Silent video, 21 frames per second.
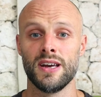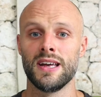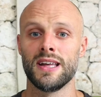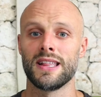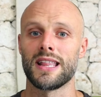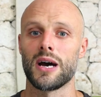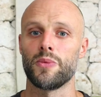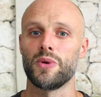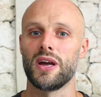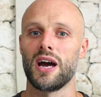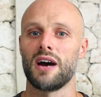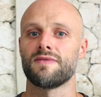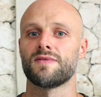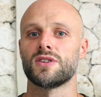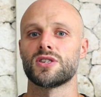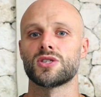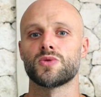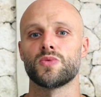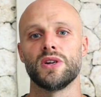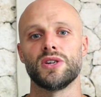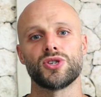that we have to
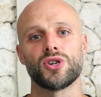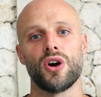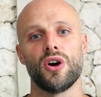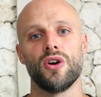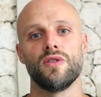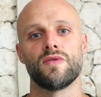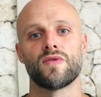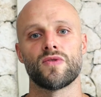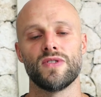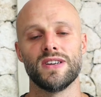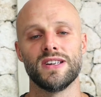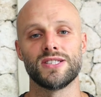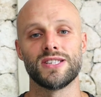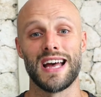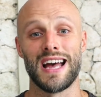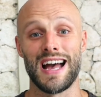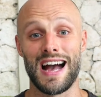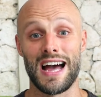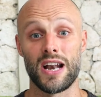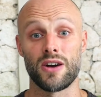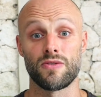switch over into
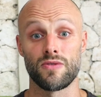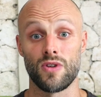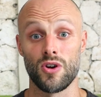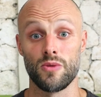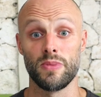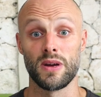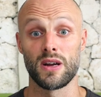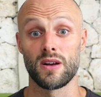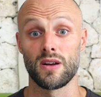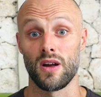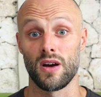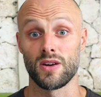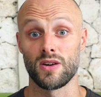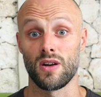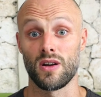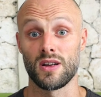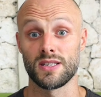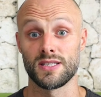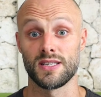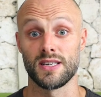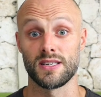anaerobic
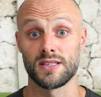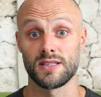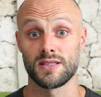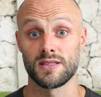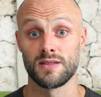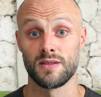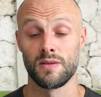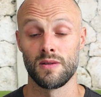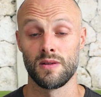glycolysis.